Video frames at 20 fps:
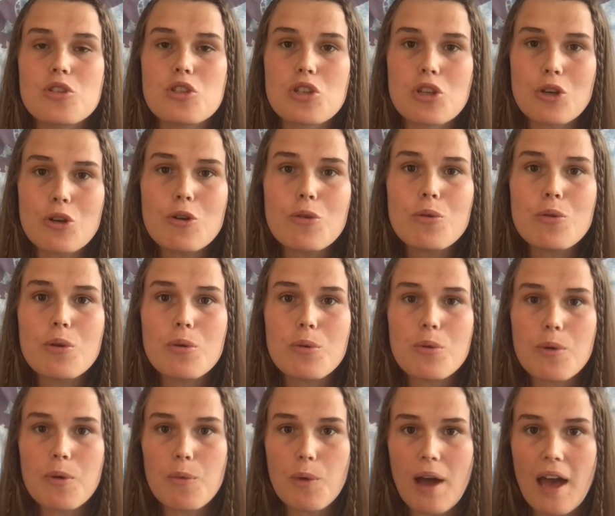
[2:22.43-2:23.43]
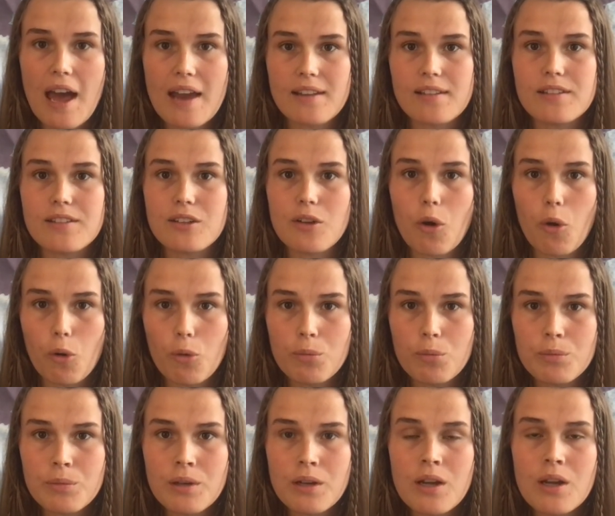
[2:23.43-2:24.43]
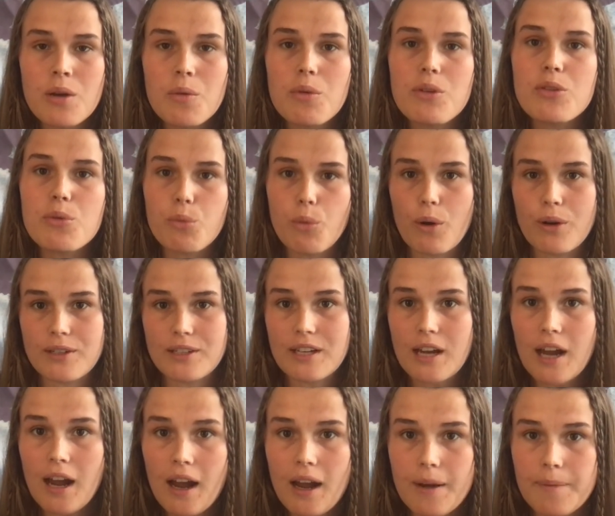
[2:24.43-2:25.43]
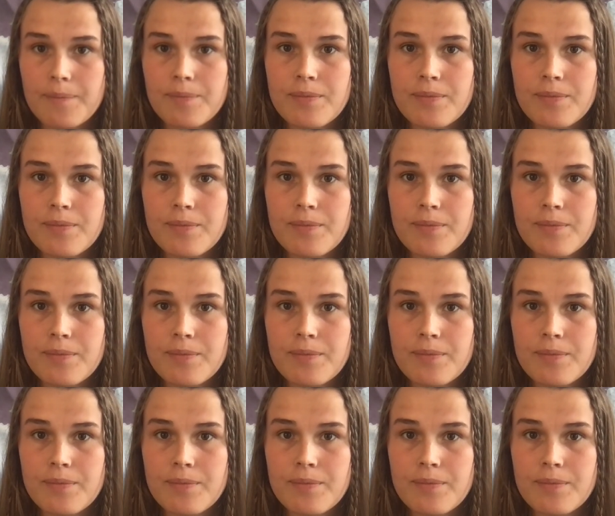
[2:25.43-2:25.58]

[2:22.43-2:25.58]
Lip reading: 2-adult home with 1 car.